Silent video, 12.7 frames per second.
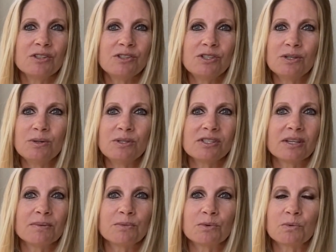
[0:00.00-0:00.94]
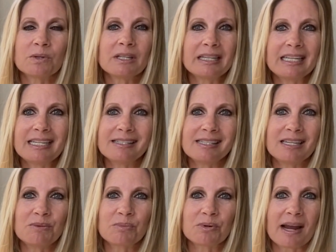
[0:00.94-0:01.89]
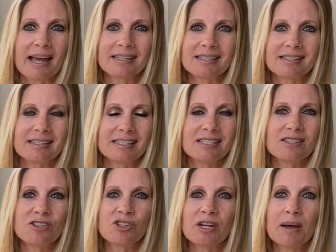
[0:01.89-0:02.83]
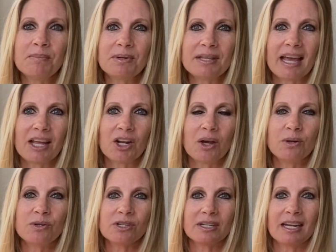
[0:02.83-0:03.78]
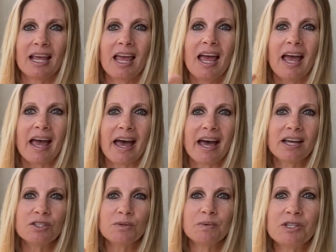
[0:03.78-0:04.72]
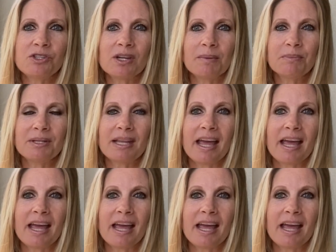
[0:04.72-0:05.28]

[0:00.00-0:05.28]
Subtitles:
Do some releasing practices. Jump in that ocean as jump in.